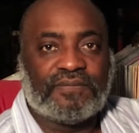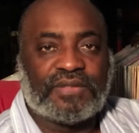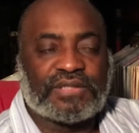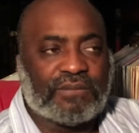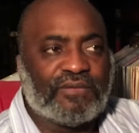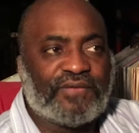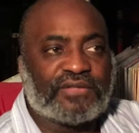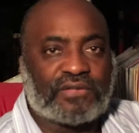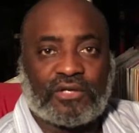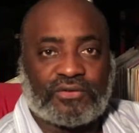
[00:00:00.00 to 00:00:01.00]
of us
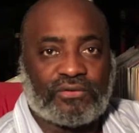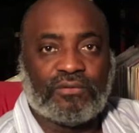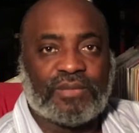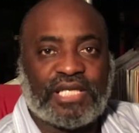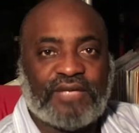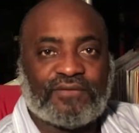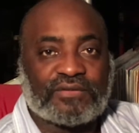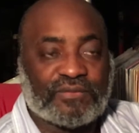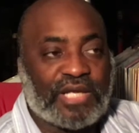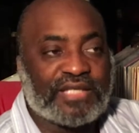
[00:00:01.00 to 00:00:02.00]
are true believers, and
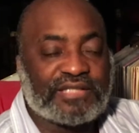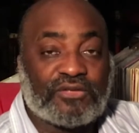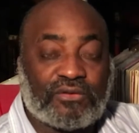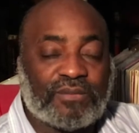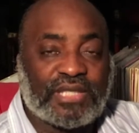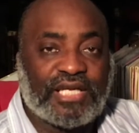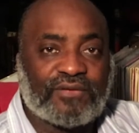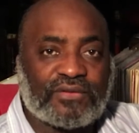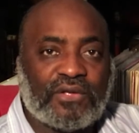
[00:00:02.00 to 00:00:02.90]
when I say true believers,